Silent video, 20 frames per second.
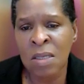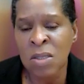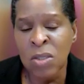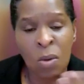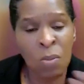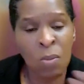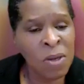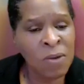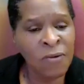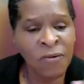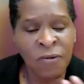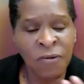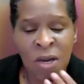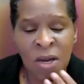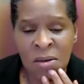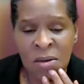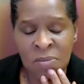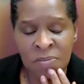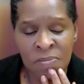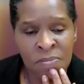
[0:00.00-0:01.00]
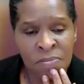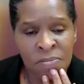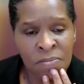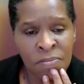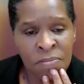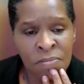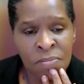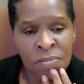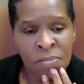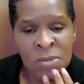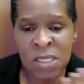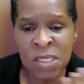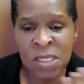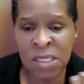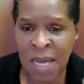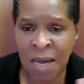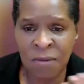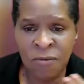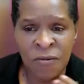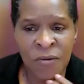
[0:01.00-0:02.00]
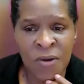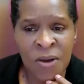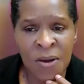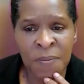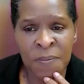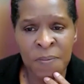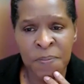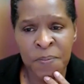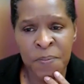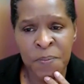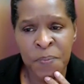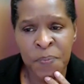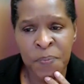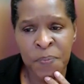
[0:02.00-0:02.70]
don't be afraid, stand firm.